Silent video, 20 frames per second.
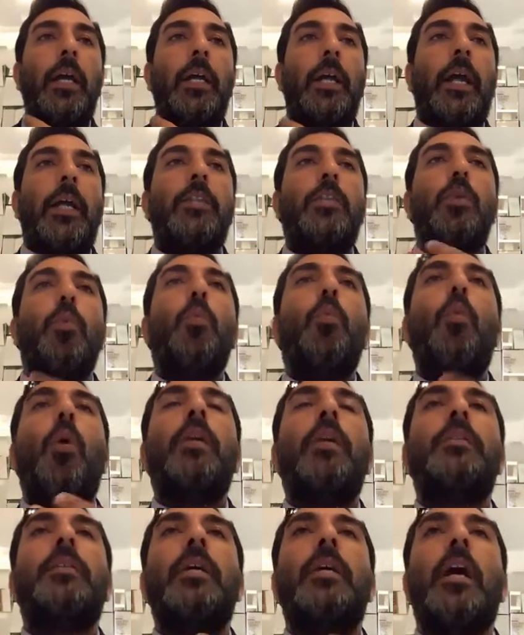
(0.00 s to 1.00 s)
into
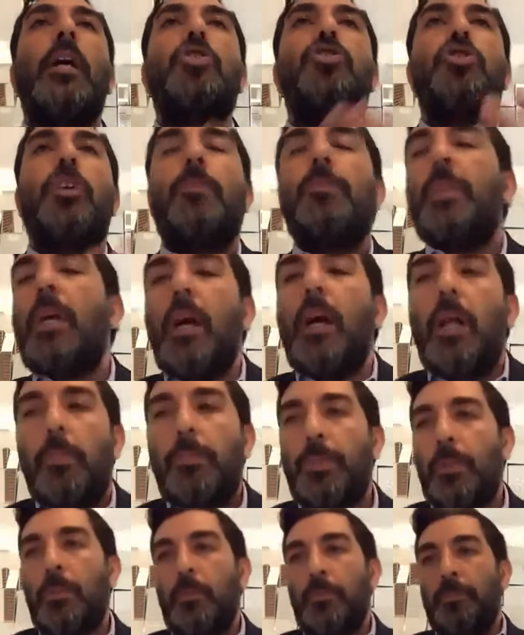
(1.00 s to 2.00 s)
wanting Hashem to
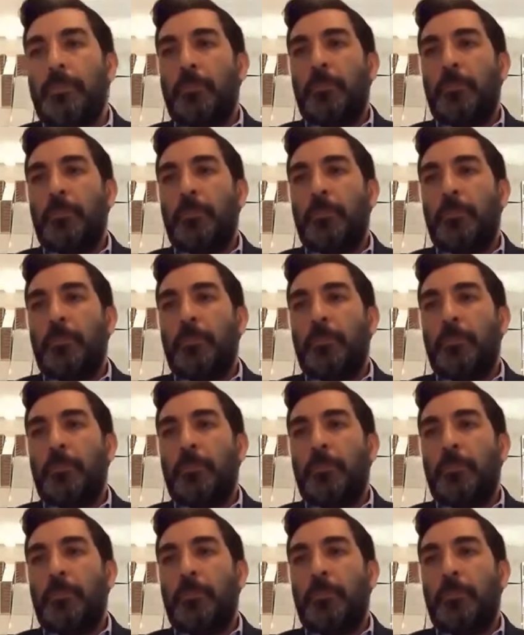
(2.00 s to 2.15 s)
help you.